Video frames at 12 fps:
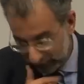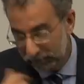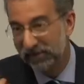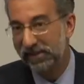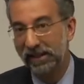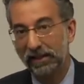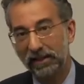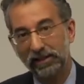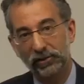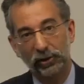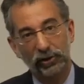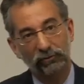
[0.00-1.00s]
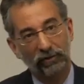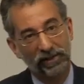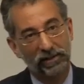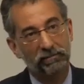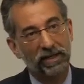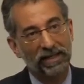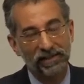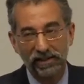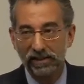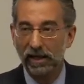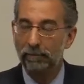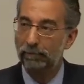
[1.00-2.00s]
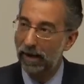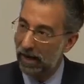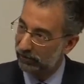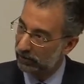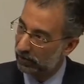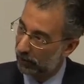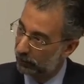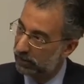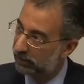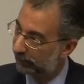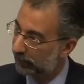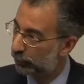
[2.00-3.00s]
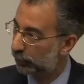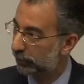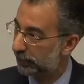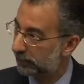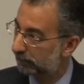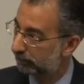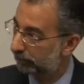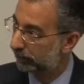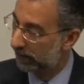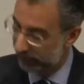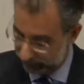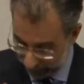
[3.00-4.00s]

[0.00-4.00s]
But see, institutional racism isn't about lone individuals. It's